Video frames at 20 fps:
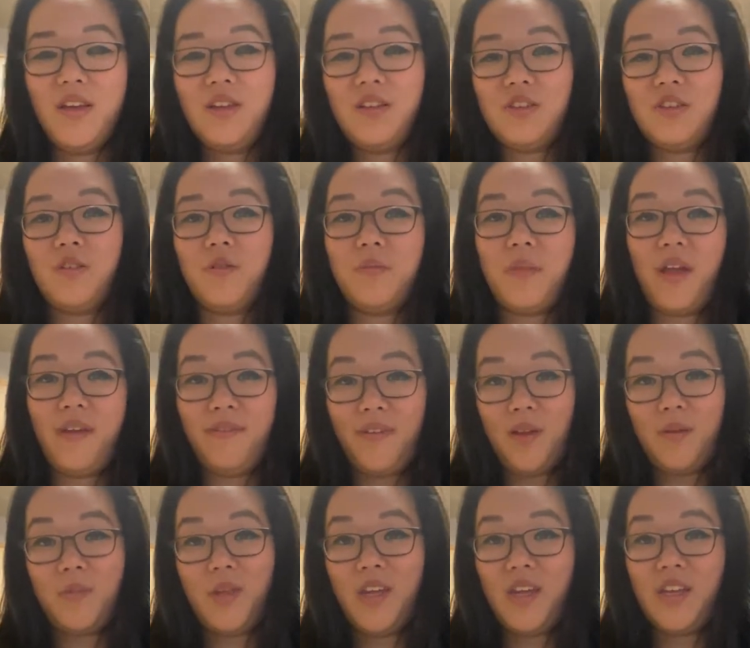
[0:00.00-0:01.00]
So my
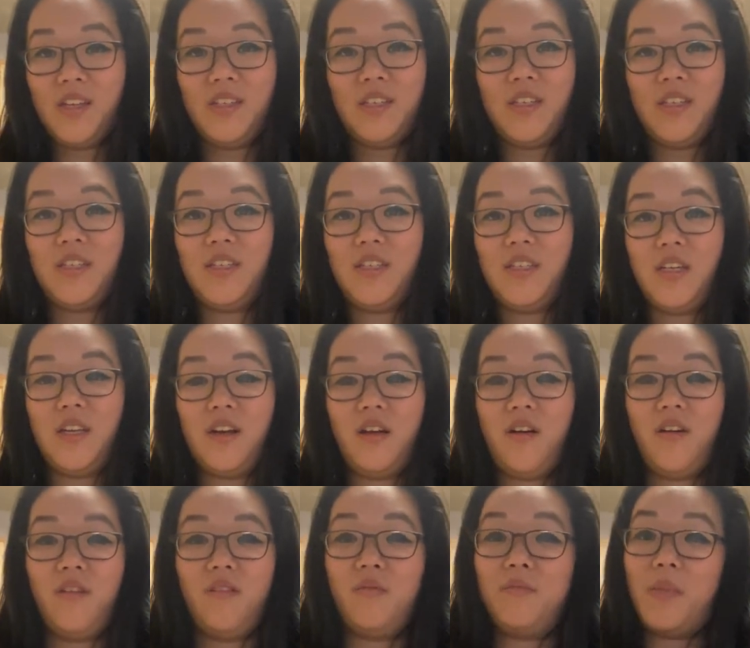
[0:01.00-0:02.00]
family consisted
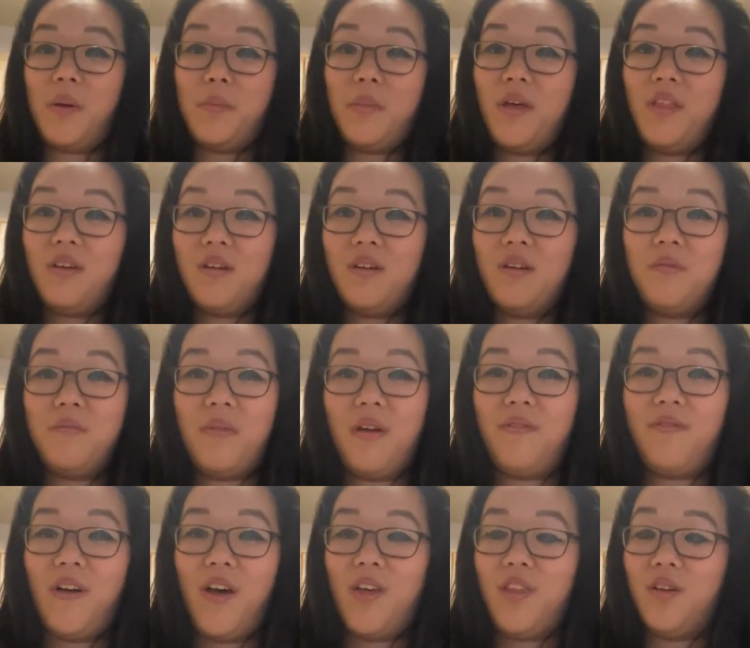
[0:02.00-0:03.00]
of my mother, my
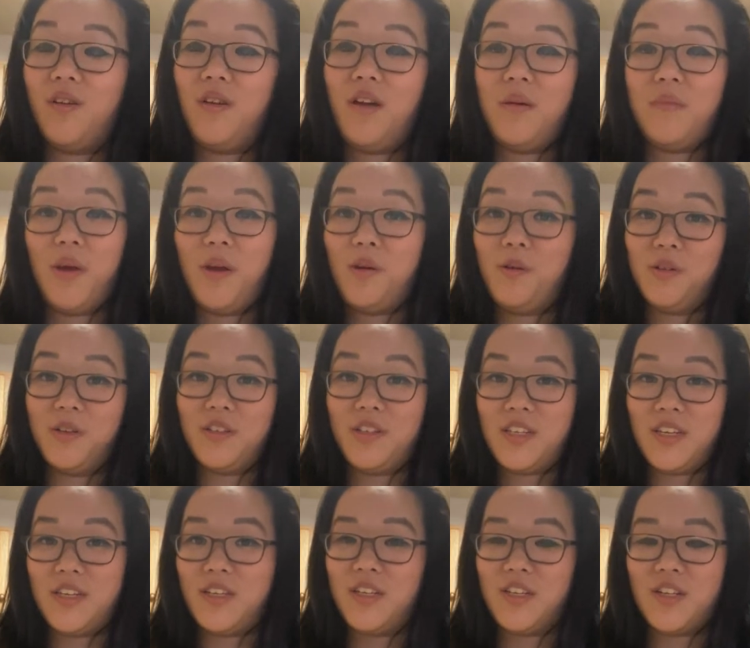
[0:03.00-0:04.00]
father, and my older
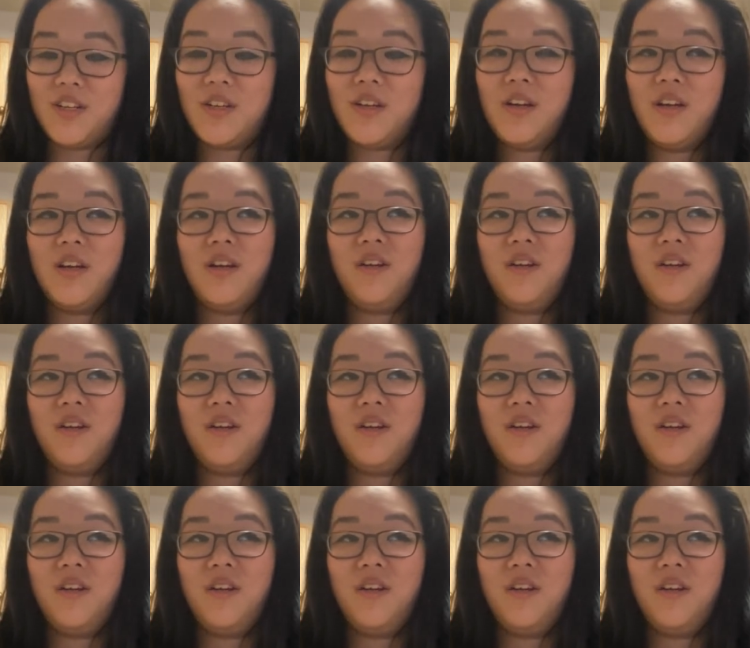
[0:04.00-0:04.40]
sister.